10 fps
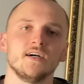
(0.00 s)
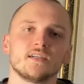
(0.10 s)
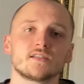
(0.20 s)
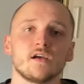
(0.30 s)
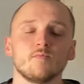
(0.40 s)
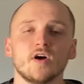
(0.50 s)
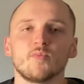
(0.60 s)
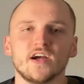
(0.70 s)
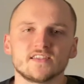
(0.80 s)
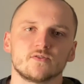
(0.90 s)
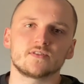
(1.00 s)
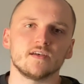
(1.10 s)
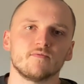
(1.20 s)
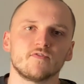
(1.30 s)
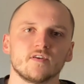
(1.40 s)
So my practical
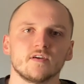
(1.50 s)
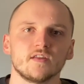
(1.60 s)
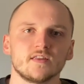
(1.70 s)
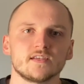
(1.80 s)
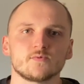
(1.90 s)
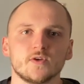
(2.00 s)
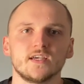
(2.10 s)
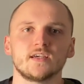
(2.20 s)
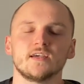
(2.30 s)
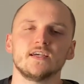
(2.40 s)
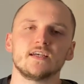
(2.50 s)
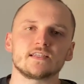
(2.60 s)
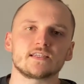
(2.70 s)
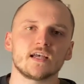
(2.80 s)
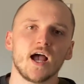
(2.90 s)
tip for this week
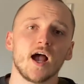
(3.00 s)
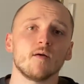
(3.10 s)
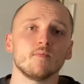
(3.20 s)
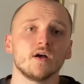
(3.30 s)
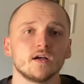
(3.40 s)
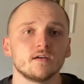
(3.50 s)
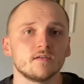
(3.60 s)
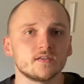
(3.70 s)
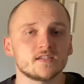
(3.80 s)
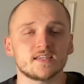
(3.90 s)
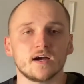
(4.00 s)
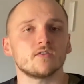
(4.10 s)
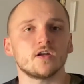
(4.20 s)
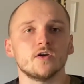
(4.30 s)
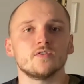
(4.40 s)
is to
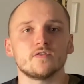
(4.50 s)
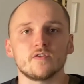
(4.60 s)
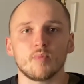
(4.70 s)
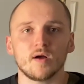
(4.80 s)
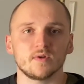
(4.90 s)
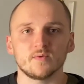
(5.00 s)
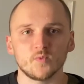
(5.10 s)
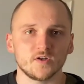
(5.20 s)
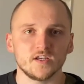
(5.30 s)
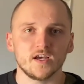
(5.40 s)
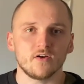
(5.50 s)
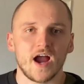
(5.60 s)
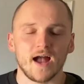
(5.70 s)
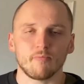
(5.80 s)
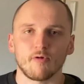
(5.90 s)
download the Bible in 1 Year
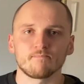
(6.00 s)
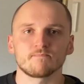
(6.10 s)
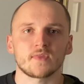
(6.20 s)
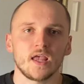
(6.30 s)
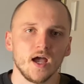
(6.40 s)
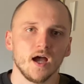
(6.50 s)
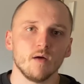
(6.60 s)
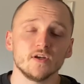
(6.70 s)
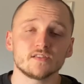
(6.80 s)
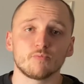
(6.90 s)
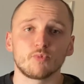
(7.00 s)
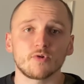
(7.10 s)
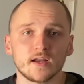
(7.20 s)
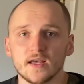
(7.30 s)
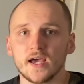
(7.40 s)
app. It's a
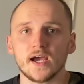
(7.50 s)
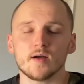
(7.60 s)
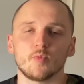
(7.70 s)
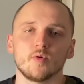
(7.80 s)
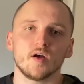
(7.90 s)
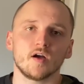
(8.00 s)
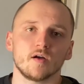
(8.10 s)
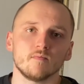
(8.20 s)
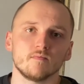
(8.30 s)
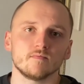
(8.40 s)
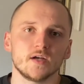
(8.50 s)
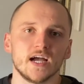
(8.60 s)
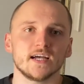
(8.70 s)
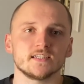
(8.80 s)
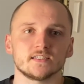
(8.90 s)
brilliant app
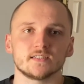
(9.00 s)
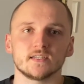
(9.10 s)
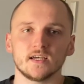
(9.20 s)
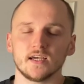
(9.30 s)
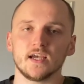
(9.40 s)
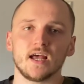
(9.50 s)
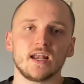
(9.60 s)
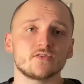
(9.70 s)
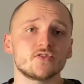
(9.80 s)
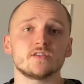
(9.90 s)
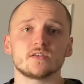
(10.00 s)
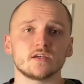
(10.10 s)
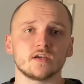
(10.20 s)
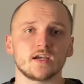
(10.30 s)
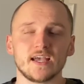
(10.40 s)
and it allows you
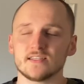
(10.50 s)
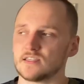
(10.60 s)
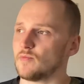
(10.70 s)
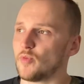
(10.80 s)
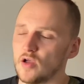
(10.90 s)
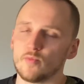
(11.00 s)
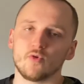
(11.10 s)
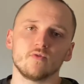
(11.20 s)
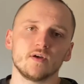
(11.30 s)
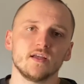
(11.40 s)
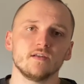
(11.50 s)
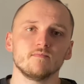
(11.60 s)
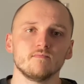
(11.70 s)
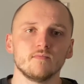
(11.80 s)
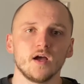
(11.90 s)
to get into the Bible. It
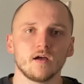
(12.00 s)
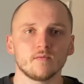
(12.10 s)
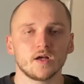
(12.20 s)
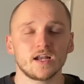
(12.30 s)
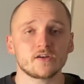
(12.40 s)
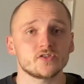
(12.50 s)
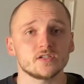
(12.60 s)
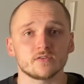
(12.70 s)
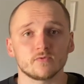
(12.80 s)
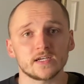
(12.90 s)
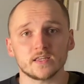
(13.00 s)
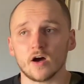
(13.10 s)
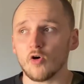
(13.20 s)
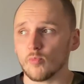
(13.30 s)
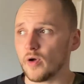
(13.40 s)
allows you to read the
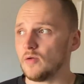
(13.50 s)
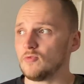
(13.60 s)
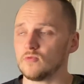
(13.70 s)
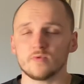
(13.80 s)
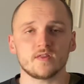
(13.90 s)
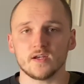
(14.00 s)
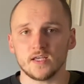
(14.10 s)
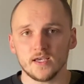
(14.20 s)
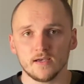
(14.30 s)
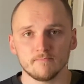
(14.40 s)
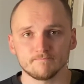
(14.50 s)
whole Bible within a year.